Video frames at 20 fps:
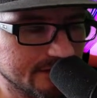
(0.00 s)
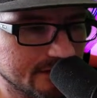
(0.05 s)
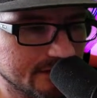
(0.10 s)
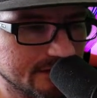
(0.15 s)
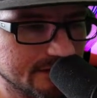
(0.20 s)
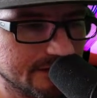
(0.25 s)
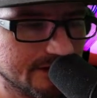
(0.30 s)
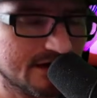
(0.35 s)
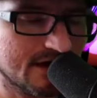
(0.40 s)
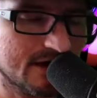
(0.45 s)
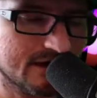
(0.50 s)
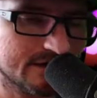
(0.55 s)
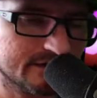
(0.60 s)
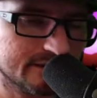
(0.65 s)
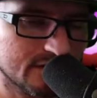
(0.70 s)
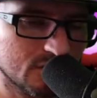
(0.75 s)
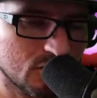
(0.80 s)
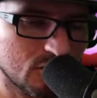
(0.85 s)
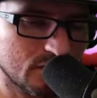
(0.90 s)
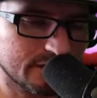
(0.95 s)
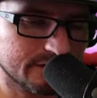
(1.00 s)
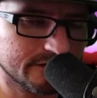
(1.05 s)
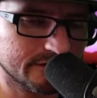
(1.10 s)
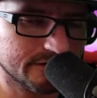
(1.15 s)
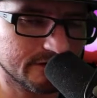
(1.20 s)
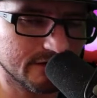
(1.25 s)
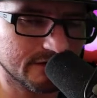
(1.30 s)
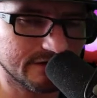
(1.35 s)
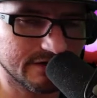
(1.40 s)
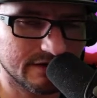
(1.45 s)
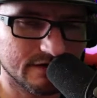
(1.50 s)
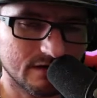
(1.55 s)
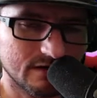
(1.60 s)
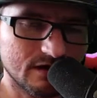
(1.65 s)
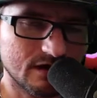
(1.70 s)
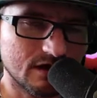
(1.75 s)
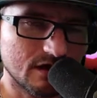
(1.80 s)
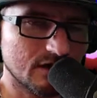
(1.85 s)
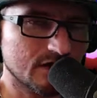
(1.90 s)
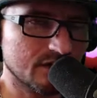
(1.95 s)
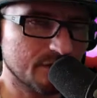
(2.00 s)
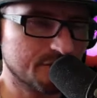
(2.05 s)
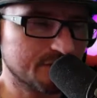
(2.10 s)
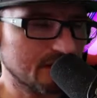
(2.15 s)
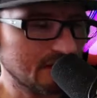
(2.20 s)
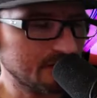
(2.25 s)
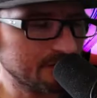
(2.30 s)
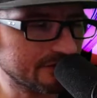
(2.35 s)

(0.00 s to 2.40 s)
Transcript: the consequences of it. The problems